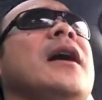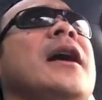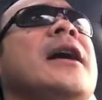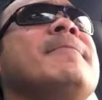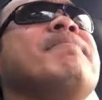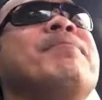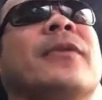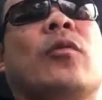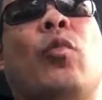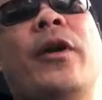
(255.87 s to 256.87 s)
And
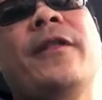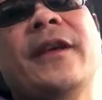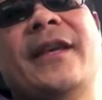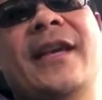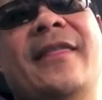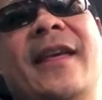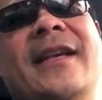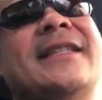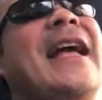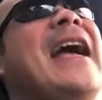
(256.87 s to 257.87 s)
one of the key
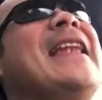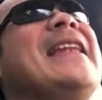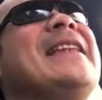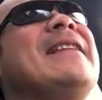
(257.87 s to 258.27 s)
things that